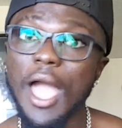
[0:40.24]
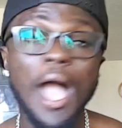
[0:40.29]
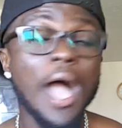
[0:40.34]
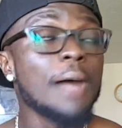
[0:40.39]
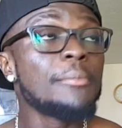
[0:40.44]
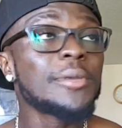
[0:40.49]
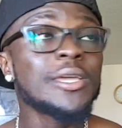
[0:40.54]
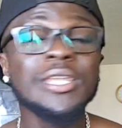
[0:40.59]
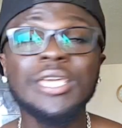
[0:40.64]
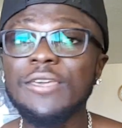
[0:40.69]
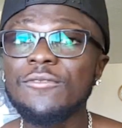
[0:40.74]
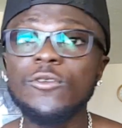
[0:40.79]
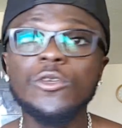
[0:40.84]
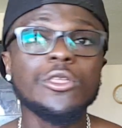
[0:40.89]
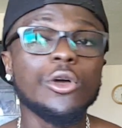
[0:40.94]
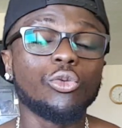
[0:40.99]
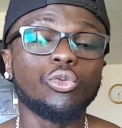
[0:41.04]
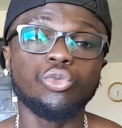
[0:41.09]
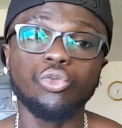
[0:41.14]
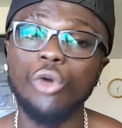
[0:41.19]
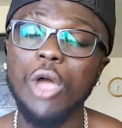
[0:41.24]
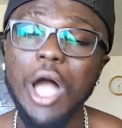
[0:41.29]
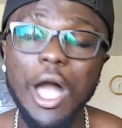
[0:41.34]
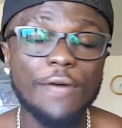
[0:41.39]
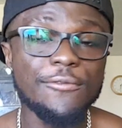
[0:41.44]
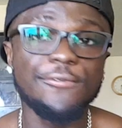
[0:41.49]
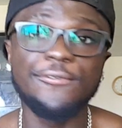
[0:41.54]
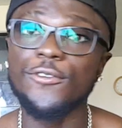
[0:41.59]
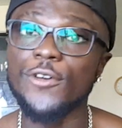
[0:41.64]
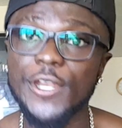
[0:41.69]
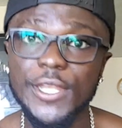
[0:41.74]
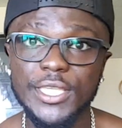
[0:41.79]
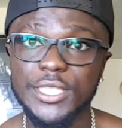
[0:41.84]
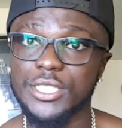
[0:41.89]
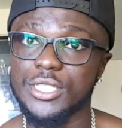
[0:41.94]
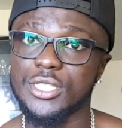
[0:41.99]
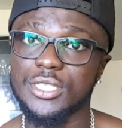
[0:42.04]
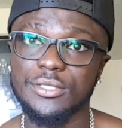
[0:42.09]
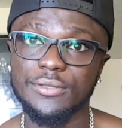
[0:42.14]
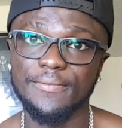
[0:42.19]
I'm gonna give you the raw
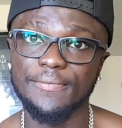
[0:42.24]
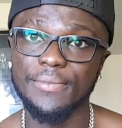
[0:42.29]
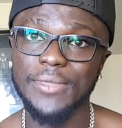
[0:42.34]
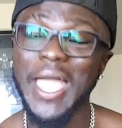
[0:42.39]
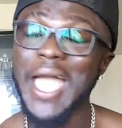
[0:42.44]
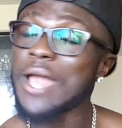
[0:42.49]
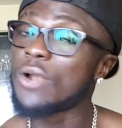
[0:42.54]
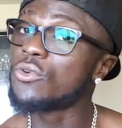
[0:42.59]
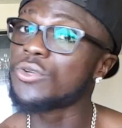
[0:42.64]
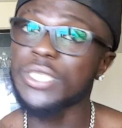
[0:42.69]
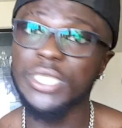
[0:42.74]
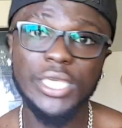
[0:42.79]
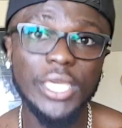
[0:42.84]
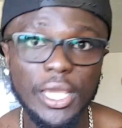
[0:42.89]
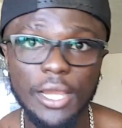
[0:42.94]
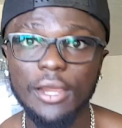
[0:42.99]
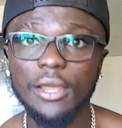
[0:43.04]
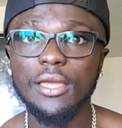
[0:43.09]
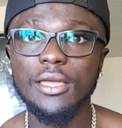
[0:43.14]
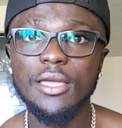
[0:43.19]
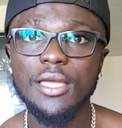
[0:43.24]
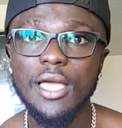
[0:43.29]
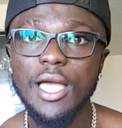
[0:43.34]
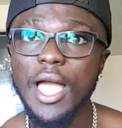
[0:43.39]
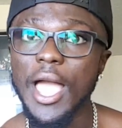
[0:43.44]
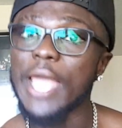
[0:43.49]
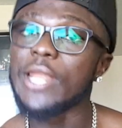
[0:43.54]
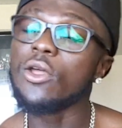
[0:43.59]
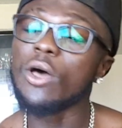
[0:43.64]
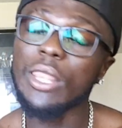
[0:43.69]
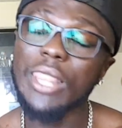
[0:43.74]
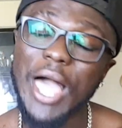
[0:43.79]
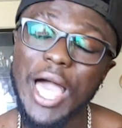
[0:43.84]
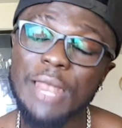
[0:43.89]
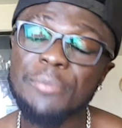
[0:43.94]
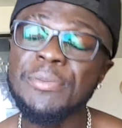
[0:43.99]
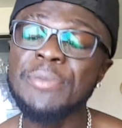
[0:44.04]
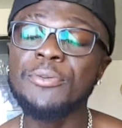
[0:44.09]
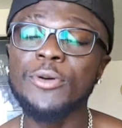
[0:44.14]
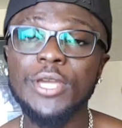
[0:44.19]
footage. I don't care. I know a lot
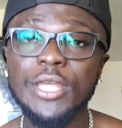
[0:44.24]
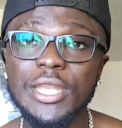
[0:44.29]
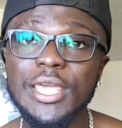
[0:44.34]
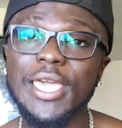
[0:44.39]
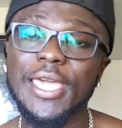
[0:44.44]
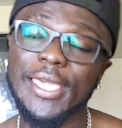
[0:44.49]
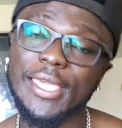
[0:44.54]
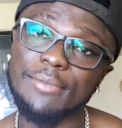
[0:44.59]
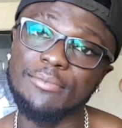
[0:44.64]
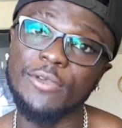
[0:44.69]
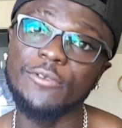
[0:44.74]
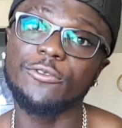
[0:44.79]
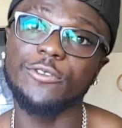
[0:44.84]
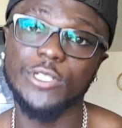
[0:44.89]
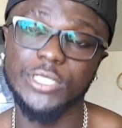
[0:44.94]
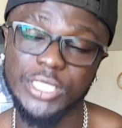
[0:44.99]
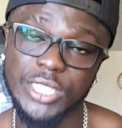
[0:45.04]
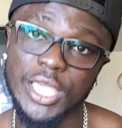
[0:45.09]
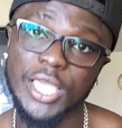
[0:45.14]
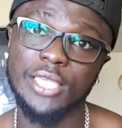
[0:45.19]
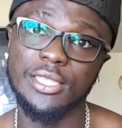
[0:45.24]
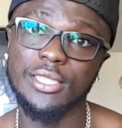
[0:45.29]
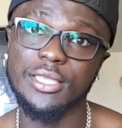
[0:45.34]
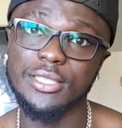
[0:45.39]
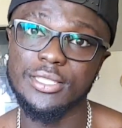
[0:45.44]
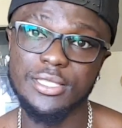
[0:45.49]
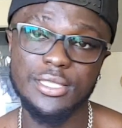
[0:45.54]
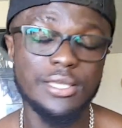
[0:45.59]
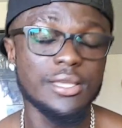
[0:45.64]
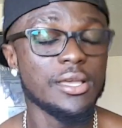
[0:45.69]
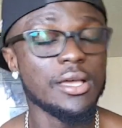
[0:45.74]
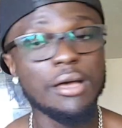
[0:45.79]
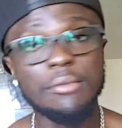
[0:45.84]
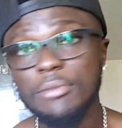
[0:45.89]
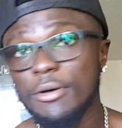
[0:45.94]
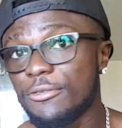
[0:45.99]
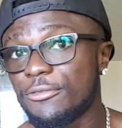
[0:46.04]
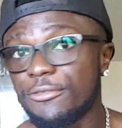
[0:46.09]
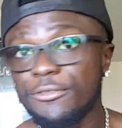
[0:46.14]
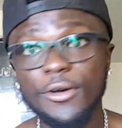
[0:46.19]
of people are gonna hate me for saying this,
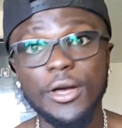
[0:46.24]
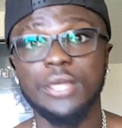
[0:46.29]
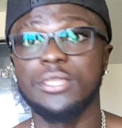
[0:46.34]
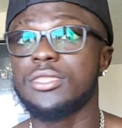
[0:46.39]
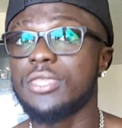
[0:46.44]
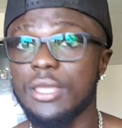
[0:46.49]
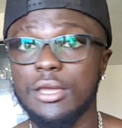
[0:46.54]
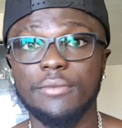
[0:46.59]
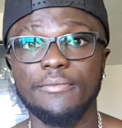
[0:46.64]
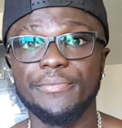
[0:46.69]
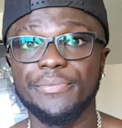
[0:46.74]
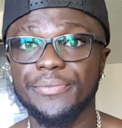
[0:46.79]
but fuck them.